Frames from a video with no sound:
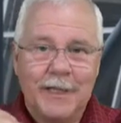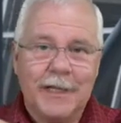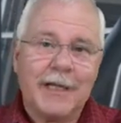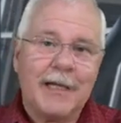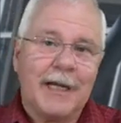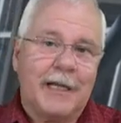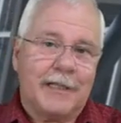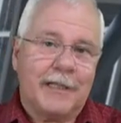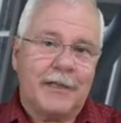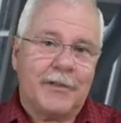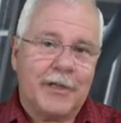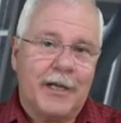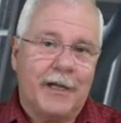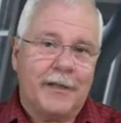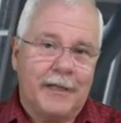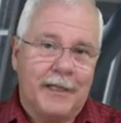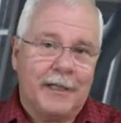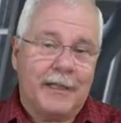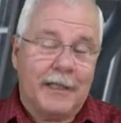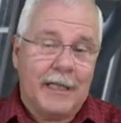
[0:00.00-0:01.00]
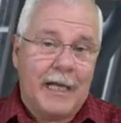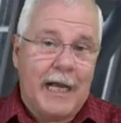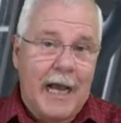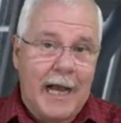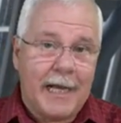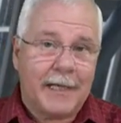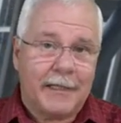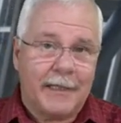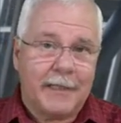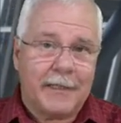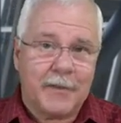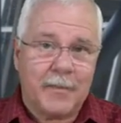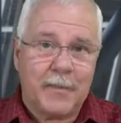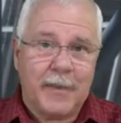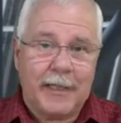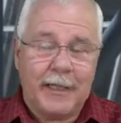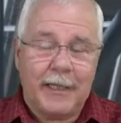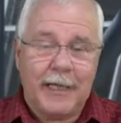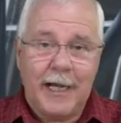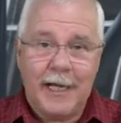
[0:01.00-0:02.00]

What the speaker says: cut each other at that speed.